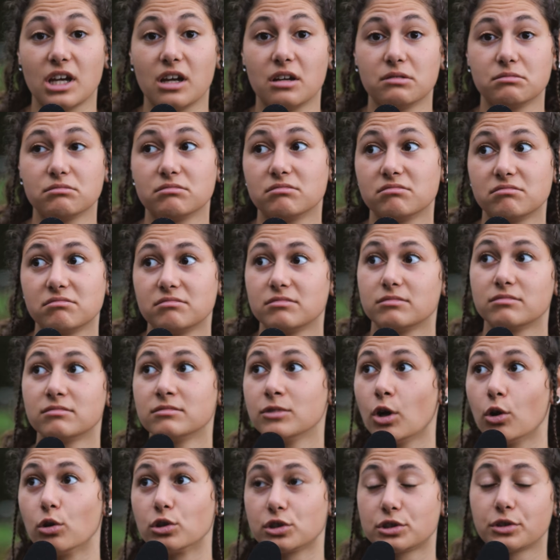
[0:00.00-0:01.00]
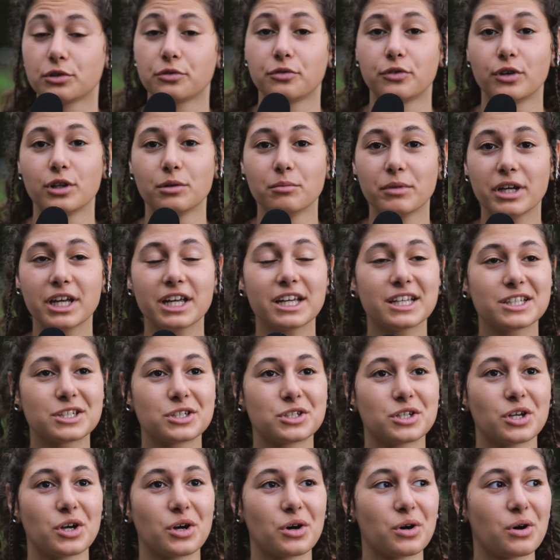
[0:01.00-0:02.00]
I'm also filming,
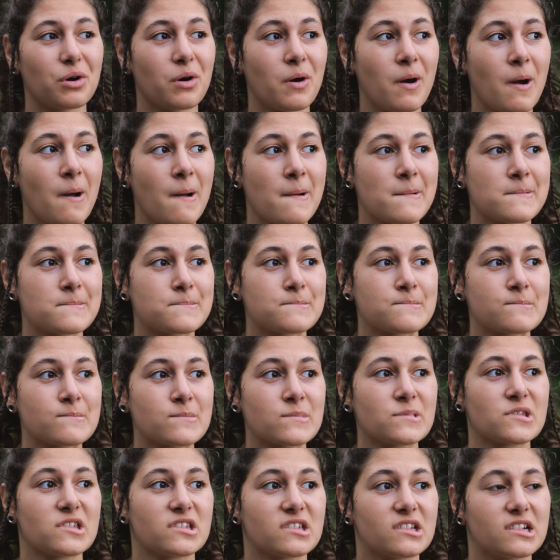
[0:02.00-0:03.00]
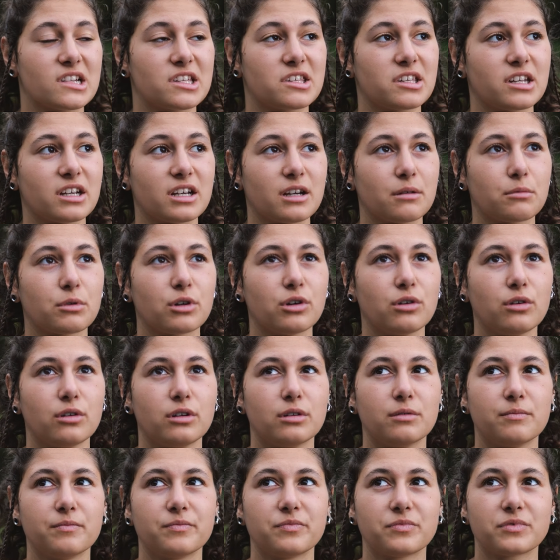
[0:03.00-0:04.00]
so I think I'm good.
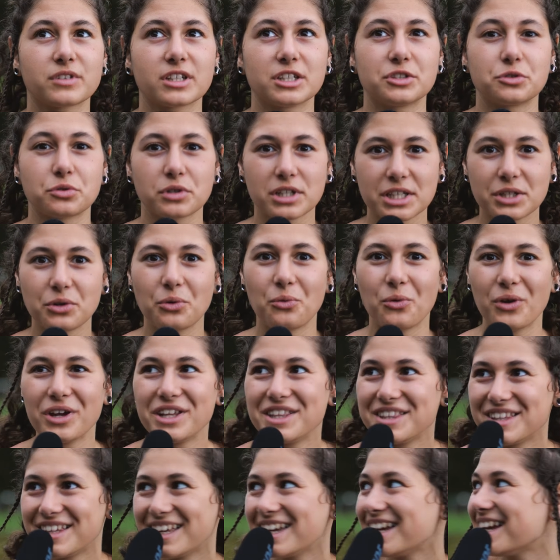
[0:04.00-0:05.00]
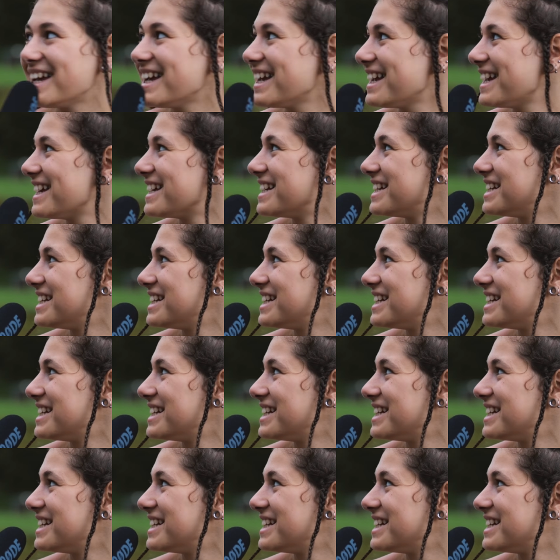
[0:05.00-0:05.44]
It's really windy.